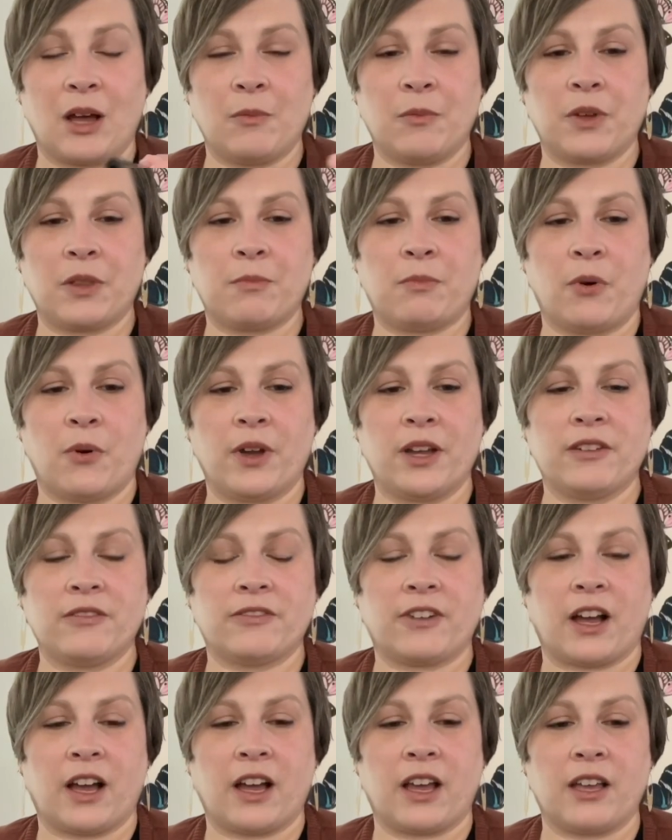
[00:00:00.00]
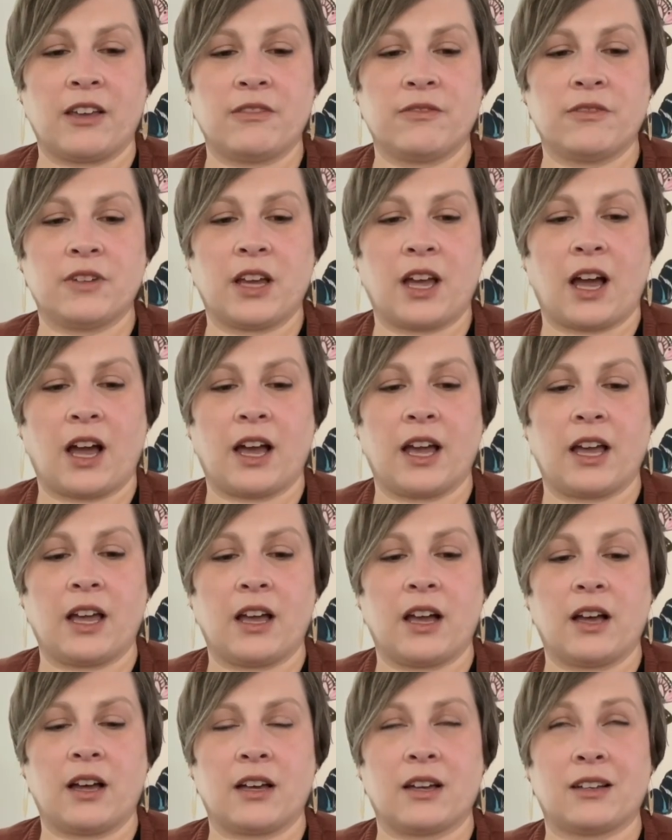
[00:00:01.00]
with 0.5.
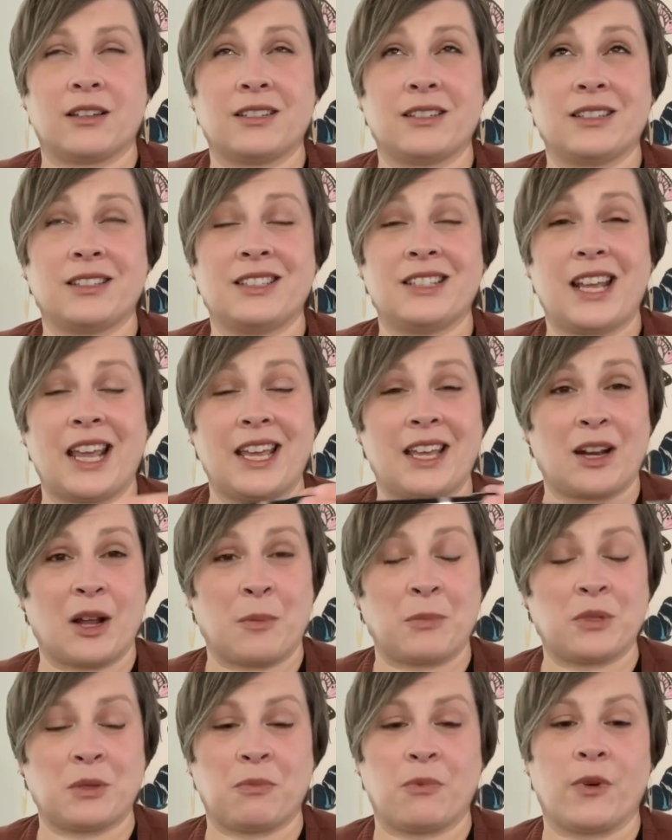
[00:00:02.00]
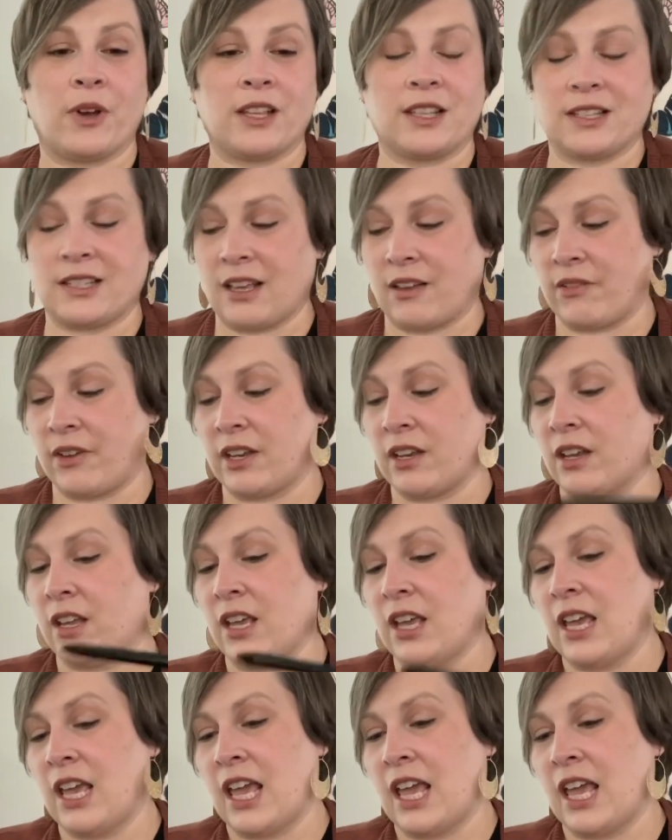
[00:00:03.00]
I take it up to 0.7,